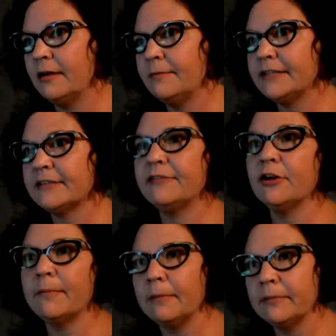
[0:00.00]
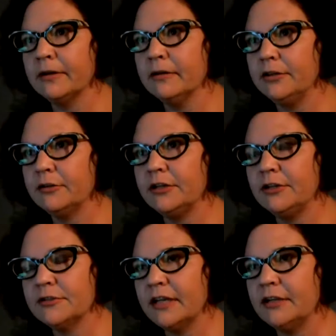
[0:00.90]
basically if you're a member, you can
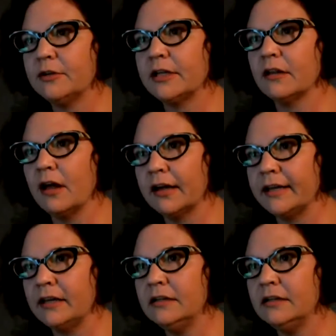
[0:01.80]
use it. You can log in.